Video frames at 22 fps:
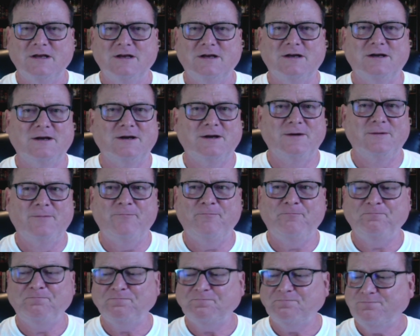
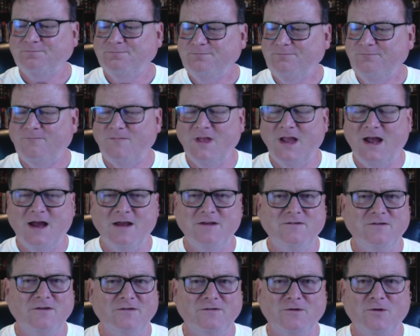I
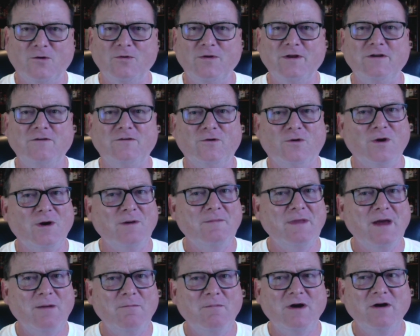just don't enjoy them
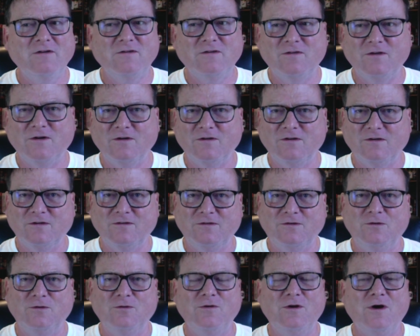that much. They're just
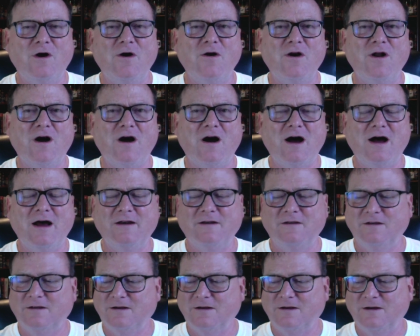too darn hot.
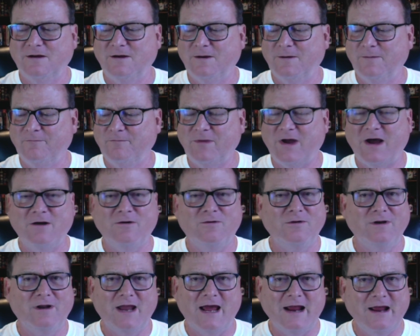I
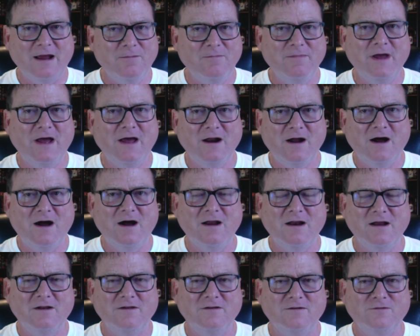don't like them that
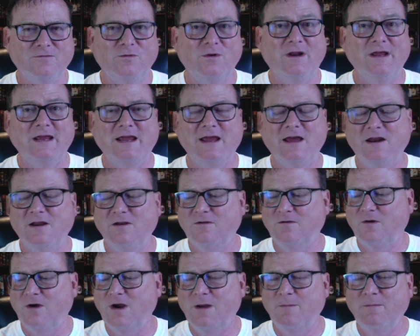hot. I just really can't
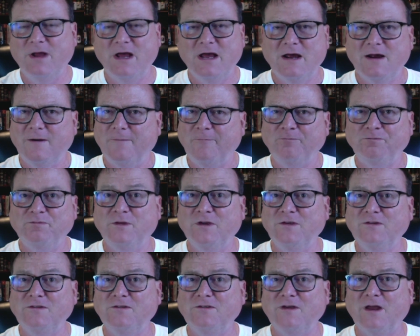enjoy them.
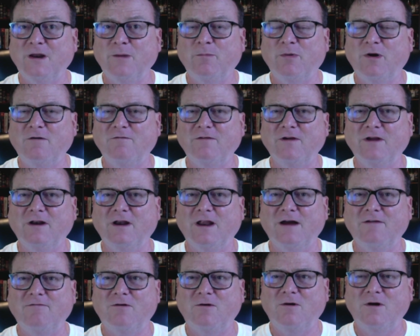This is at a perfect
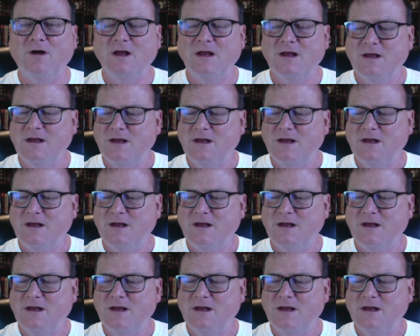level.